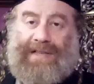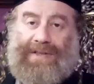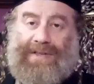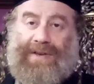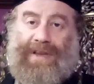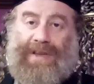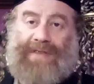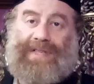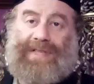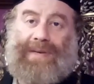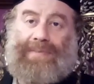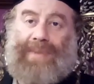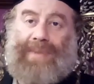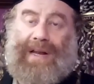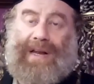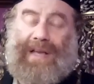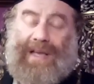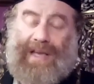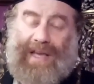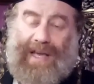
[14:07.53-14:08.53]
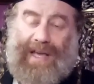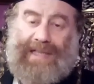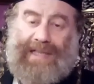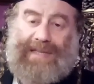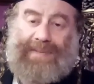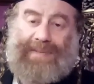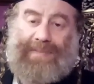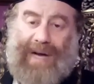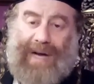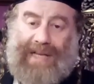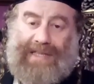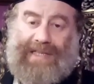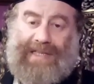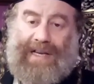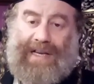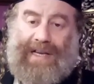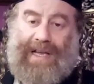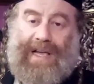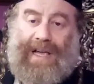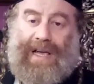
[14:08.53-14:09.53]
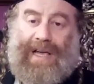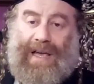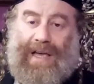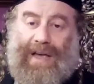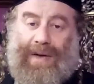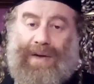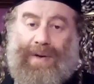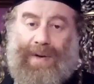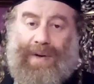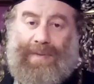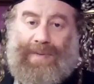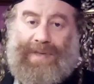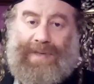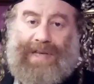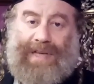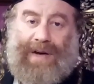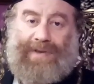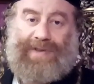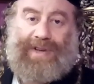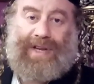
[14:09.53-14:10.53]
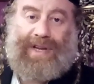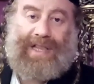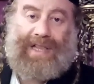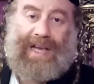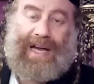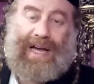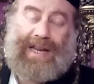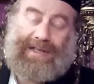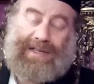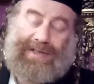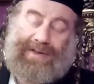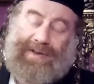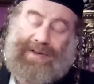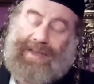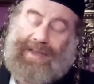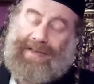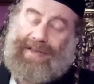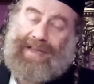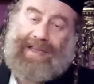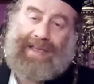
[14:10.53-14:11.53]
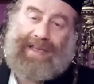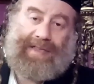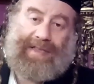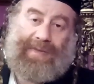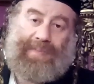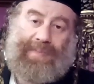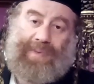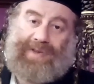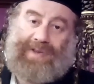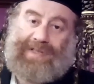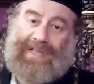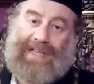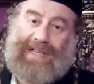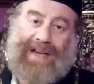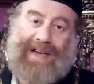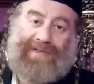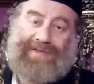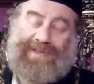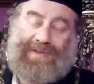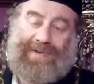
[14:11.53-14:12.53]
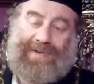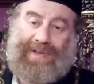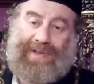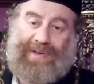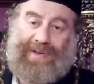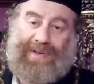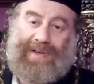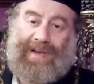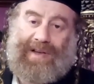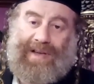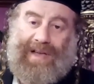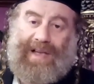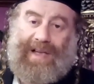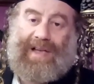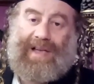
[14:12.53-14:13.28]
So if somebody eats matzah uh, without reclining, so if, if the person has to eat uh,